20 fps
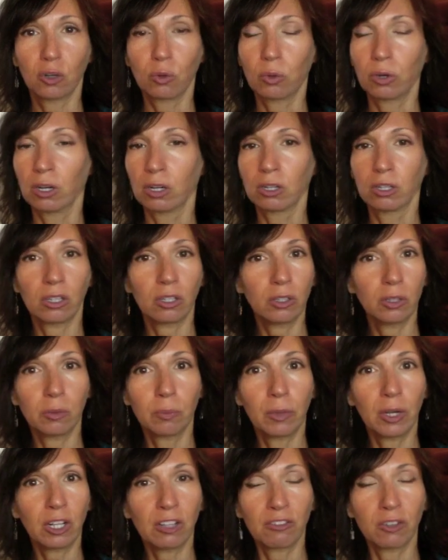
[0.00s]
where you're in the
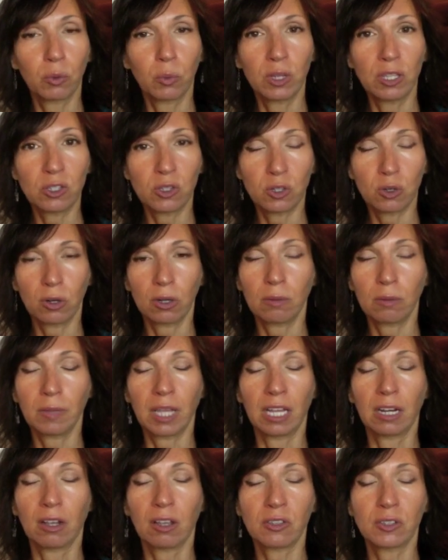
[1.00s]
middle of a windstorm
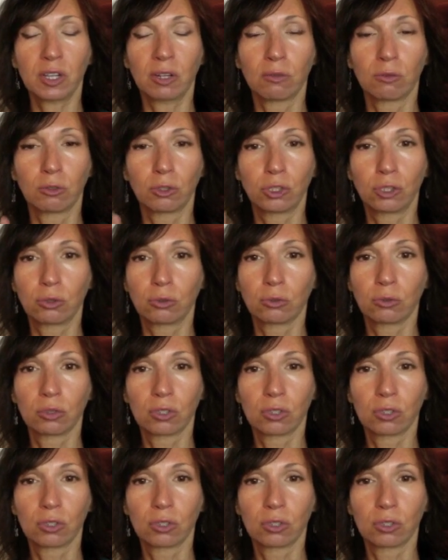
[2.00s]
and all of a sudden, whoosh,